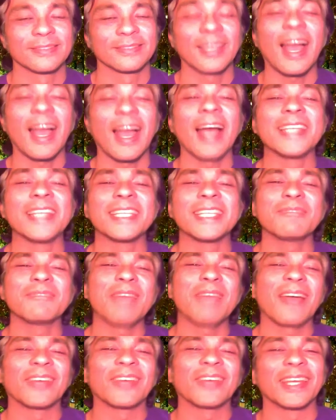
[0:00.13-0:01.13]
Hi, Tim
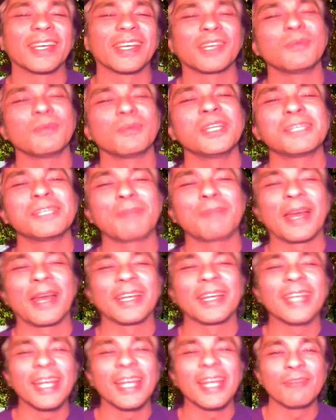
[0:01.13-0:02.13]
Yao here, community
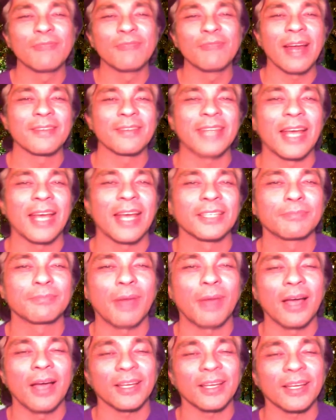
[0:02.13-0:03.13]
pioneer in Roundhouse
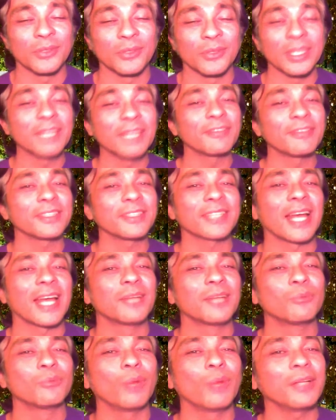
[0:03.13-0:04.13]
Park in Cringleford,
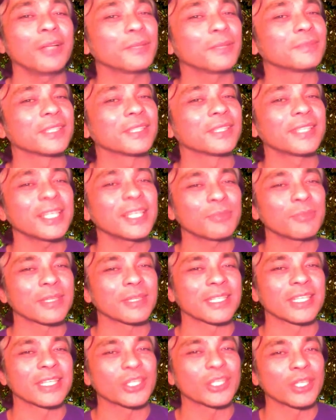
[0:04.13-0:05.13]
and welcome to this
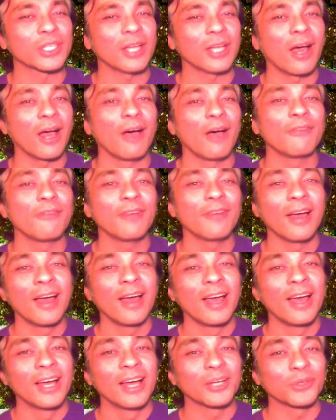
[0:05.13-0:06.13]
week's edition of
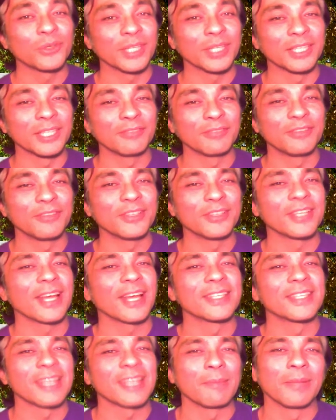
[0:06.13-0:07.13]
Cringleford
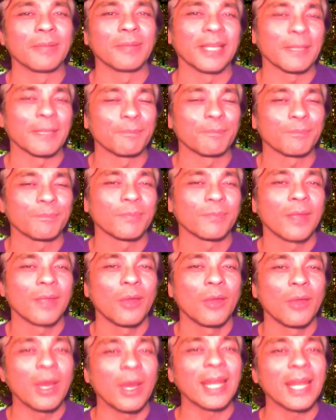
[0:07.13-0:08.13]
Assembly.
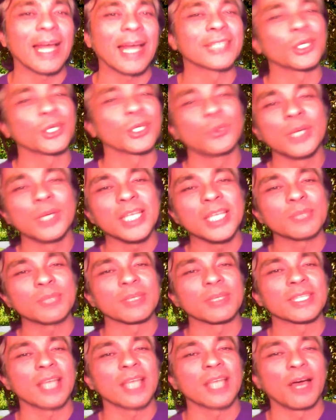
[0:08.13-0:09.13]
Well, as always,
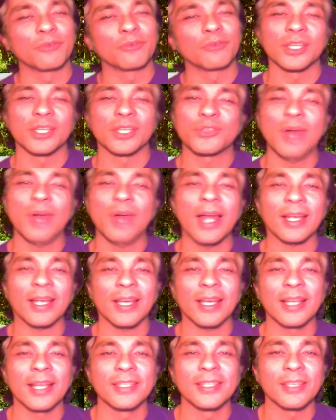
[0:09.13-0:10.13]
we start off with a
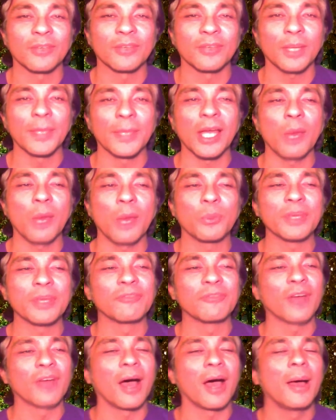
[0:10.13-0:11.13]
track, and so coming up,
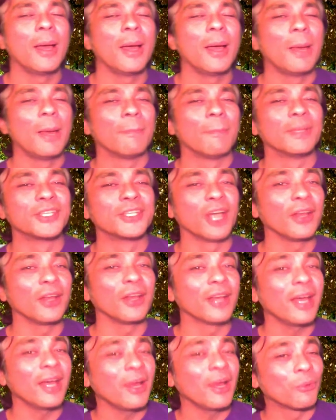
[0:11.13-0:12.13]
we've got
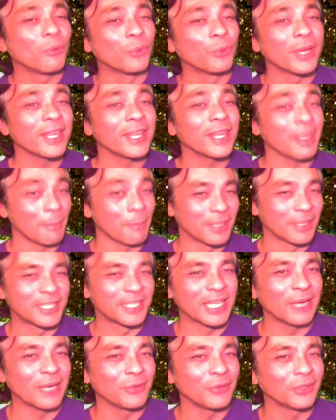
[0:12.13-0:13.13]
Madonna with
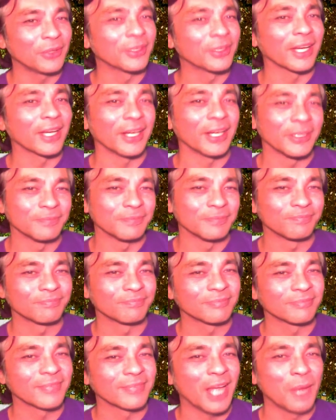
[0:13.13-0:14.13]
Material Girl.
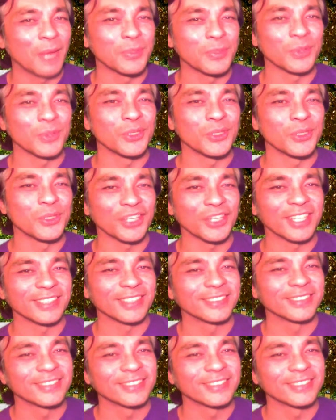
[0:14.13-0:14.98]
Hope you enjoy it.